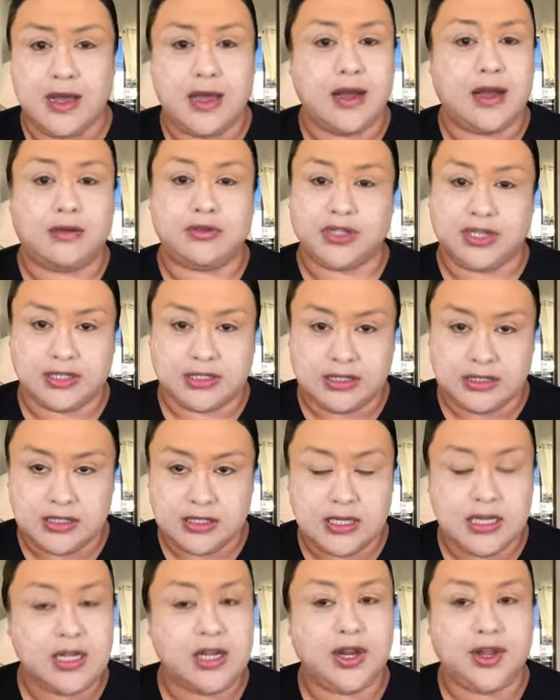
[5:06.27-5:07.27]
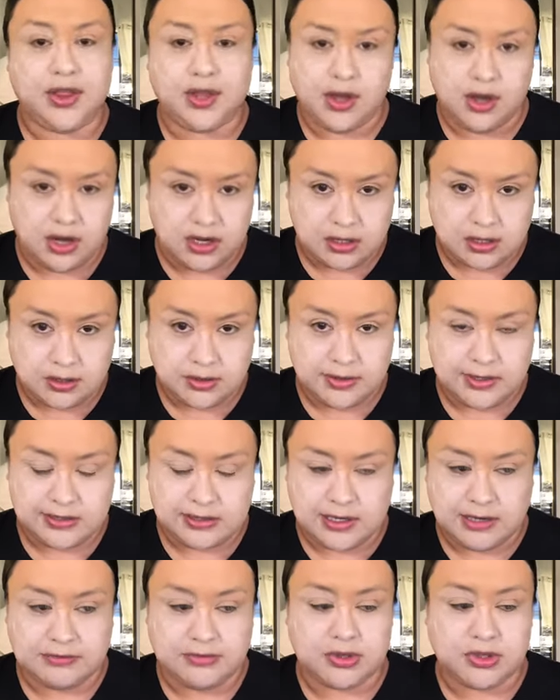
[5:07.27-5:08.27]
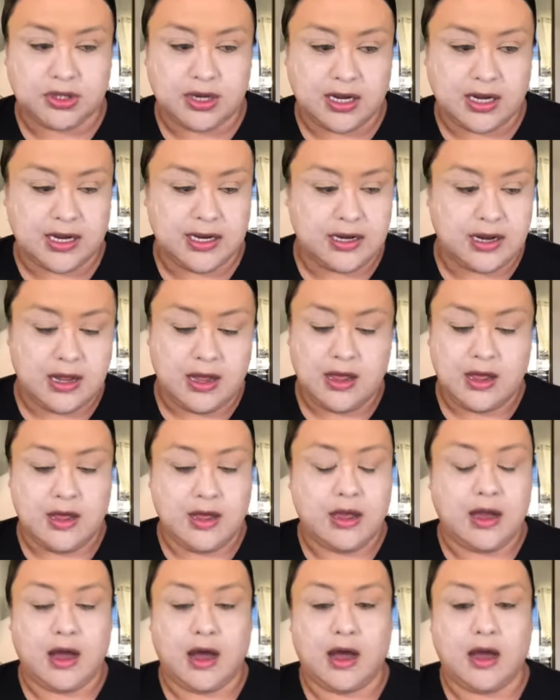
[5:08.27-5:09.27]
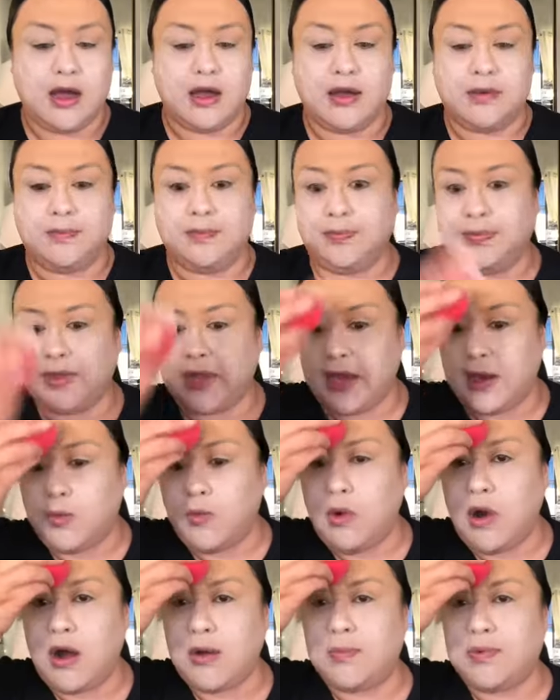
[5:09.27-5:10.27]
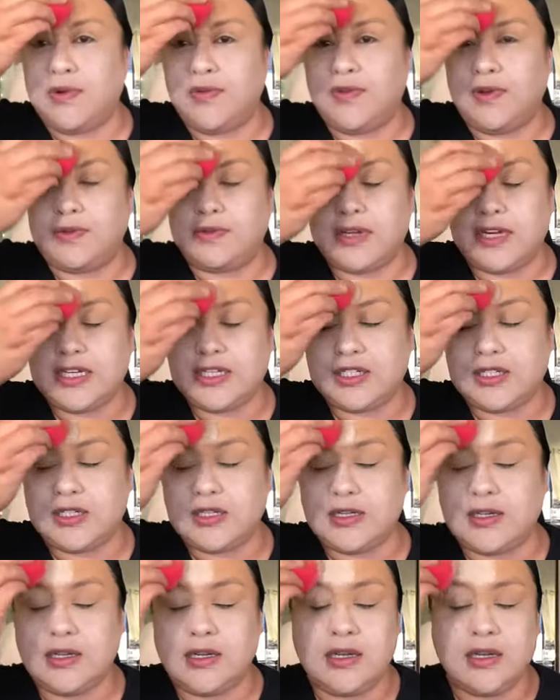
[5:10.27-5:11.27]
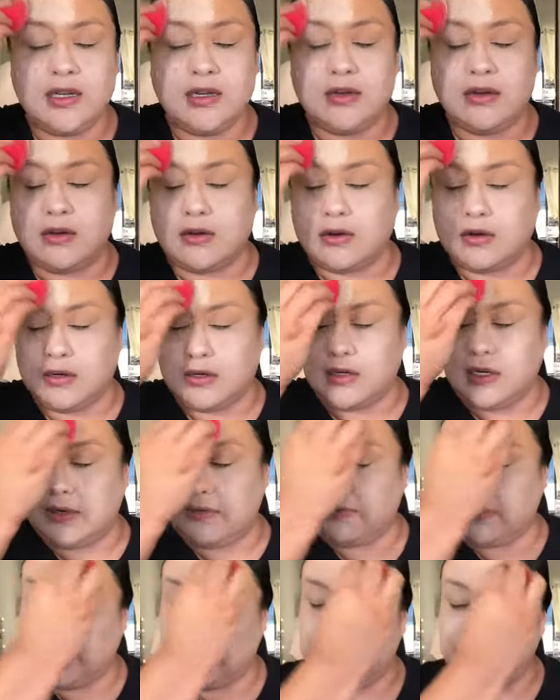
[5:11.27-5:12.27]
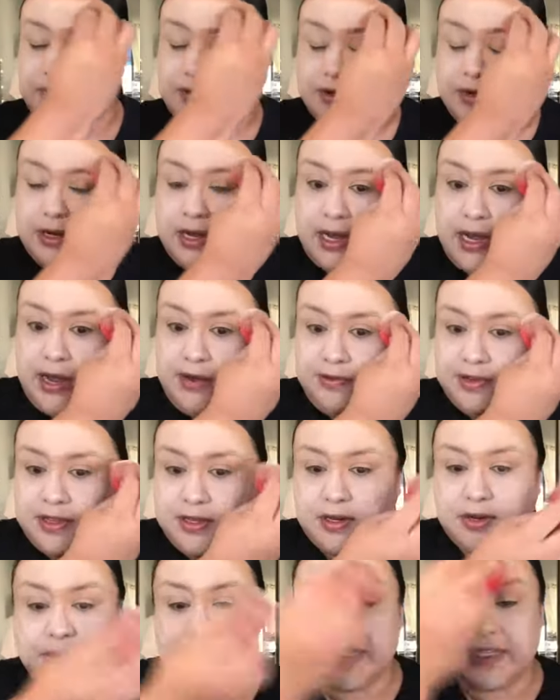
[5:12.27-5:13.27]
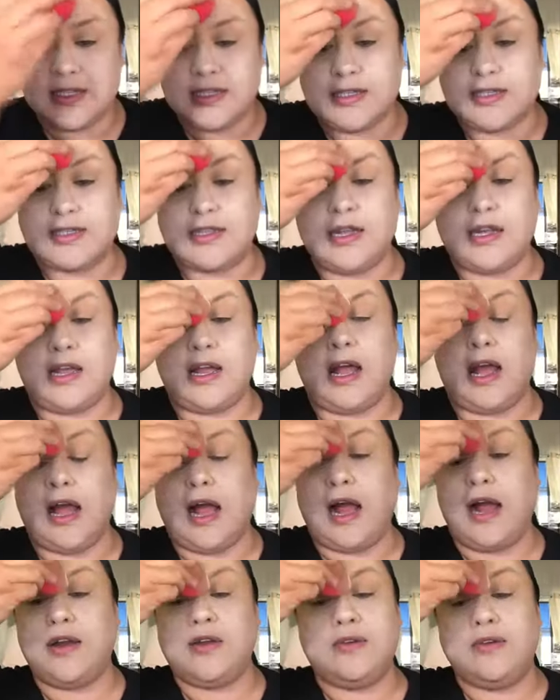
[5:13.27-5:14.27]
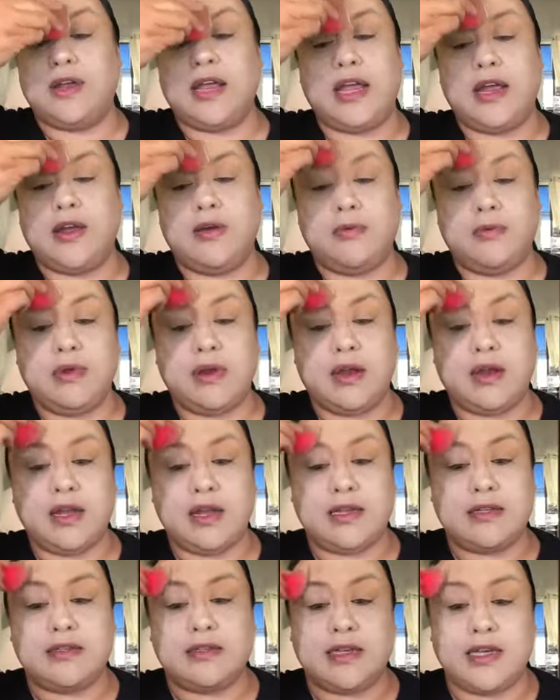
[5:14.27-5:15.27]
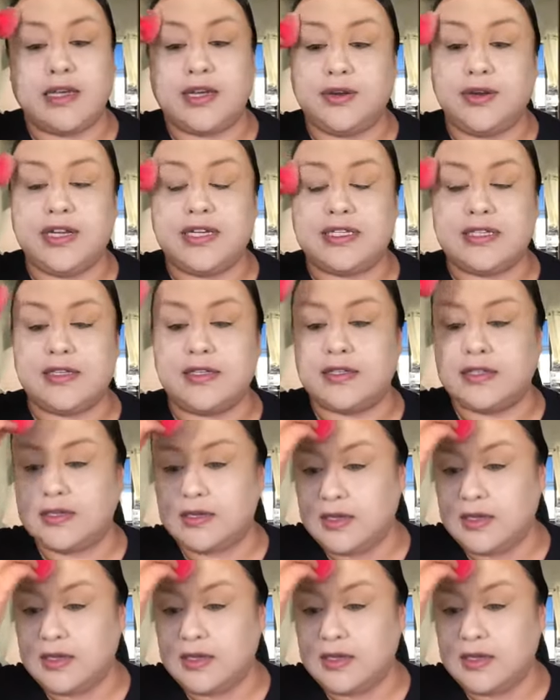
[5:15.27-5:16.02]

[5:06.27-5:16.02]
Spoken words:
I've tried concealer, they all crease. I've tried like waterproof foundation or whatever. Everything creases. Like, I don't care what it is, it creases.